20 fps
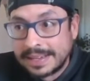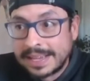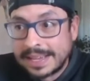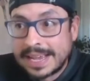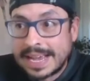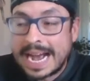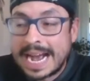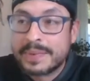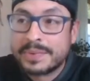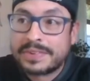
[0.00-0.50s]

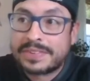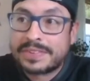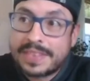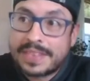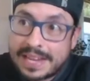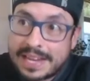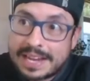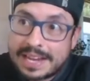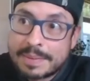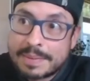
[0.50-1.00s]
I was
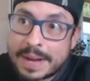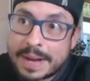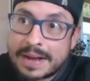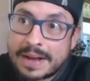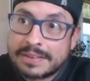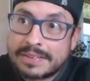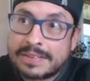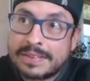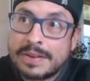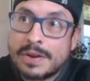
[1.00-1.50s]
thinking
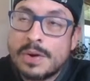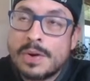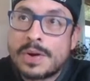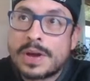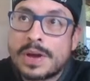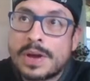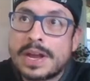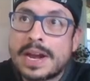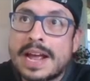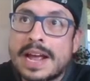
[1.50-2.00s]
about who
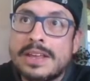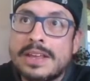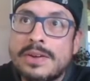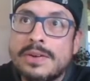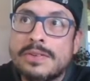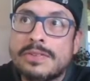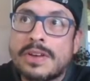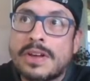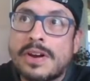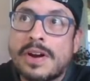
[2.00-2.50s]
could I
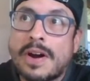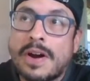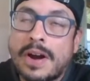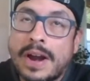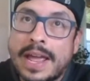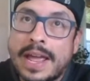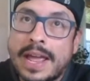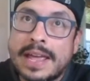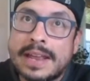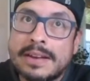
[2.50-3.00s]
use on our
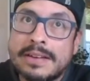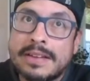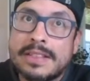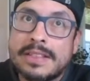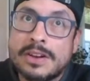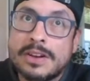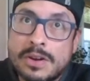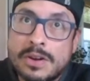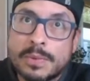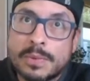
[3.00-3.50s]
end in
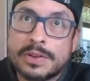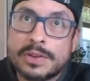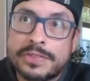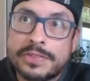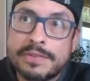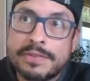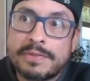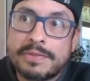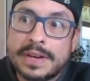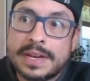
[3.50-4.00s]
the New World
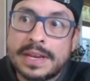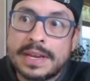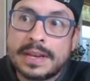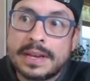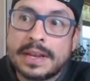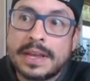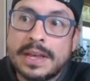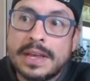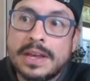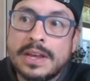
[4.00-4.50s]

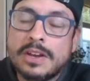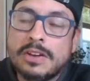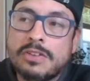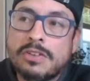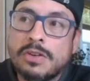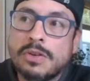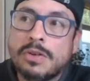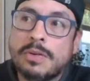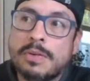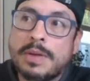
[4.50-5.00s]
Symphony
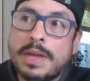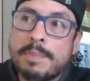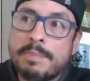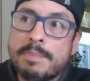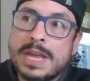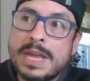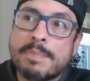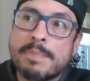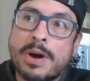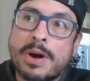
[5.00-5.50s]
to
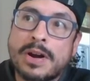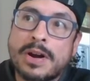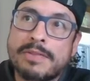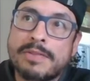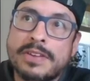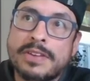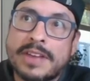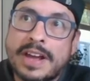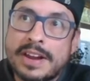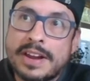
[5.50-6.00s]
be a part of
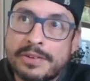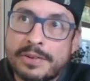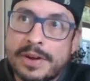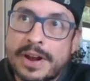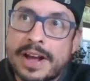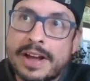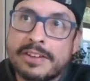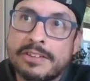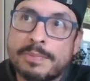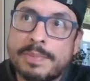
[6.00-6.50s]
his
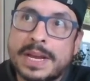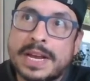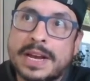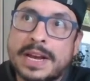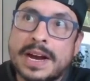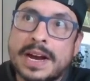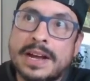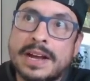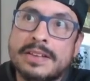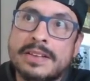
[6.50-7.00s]
entourage,
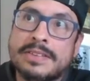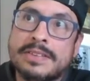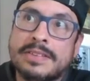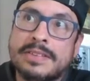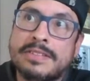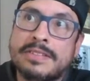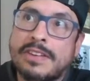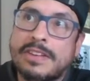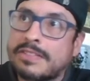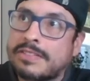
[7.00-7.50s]

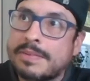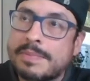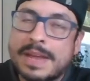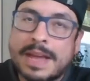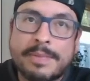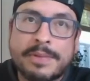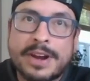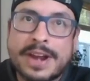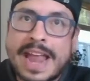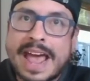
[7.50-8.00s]
because just to be
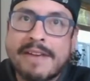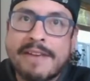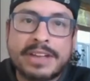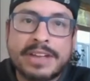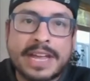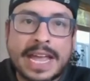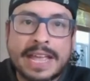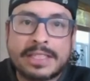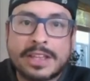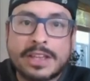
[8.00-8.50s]
able to
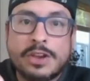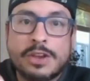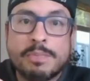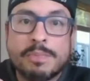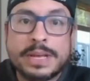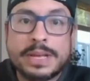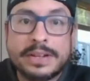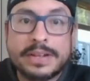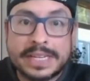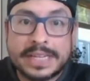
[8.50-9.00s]
navigate the new
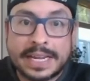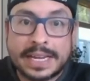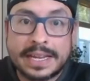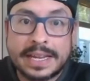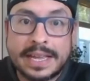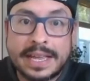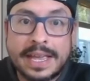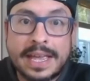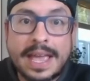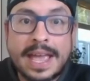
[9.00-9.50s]

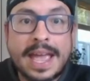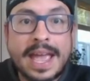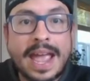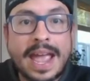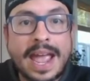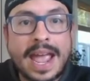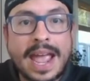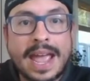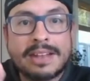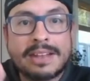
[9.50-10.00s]
building.
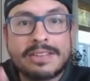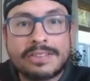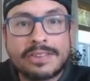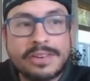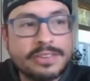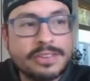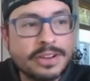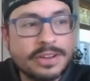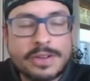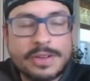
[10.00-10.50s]
And
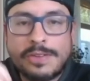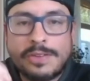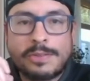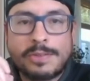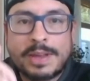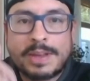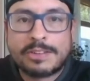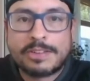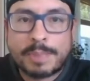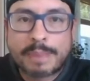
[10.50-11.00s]
Sergio, you
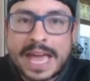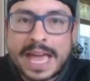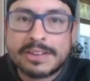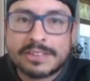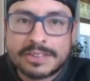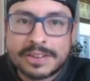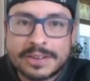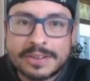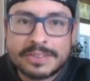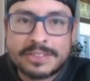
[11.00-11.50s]
speak
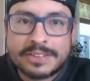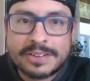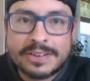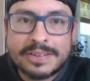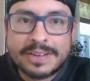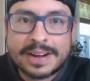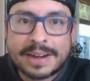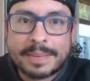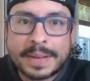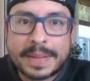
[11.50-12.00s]
Spanish, don't
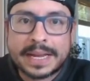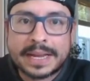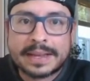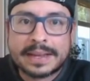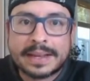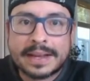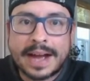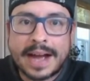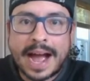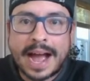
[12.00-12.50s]
you? And I'm like,
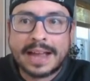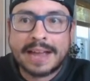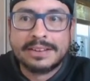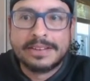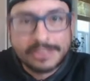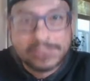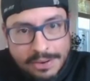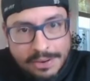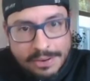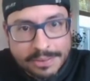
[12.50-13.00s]
I
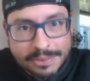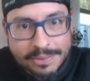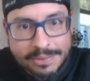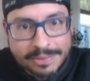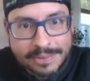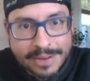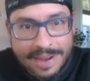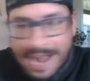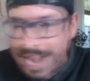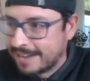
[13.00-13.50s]
do.
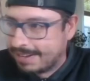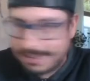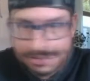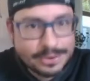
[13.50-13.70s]
Like,